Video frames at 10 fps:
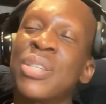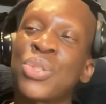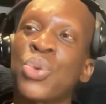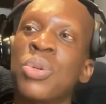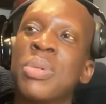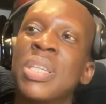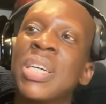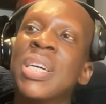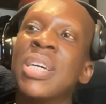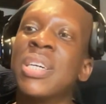this tournament,
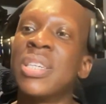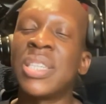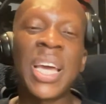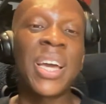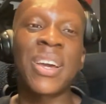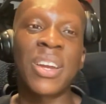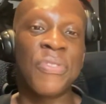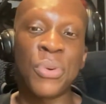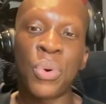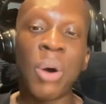they're
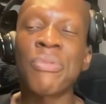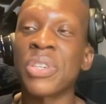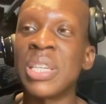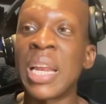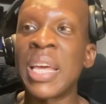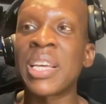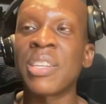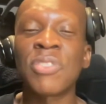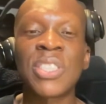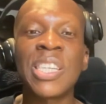gonna feel confident that they
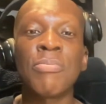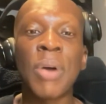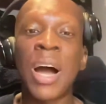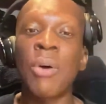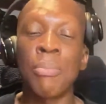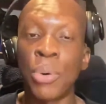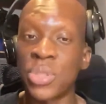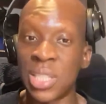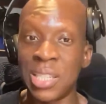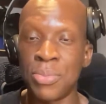can keep out
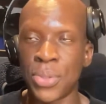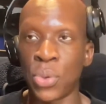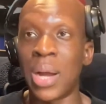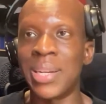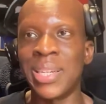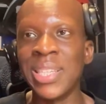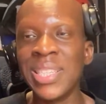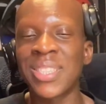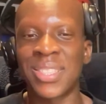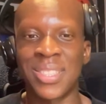most teams, or at
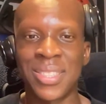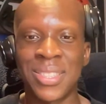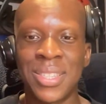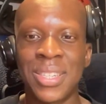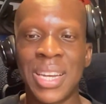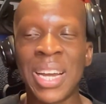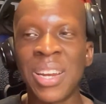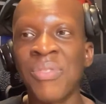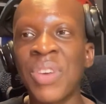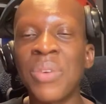least,
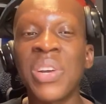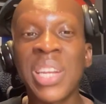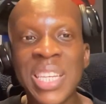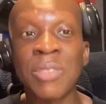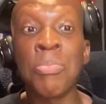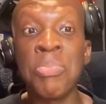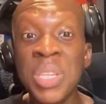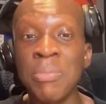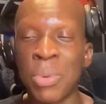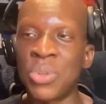at the very least,
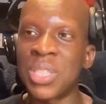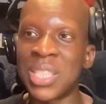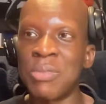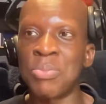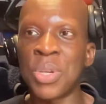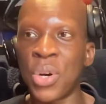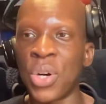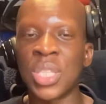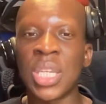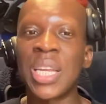beat most teams
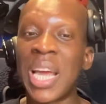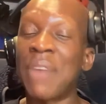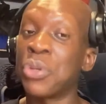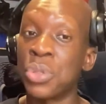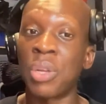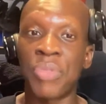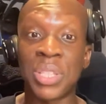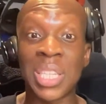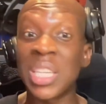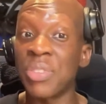because they have a good
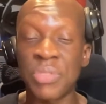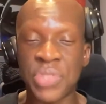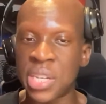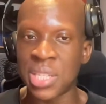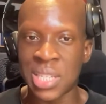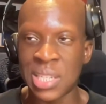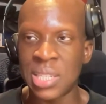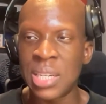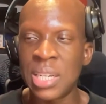defense. Even if they conceded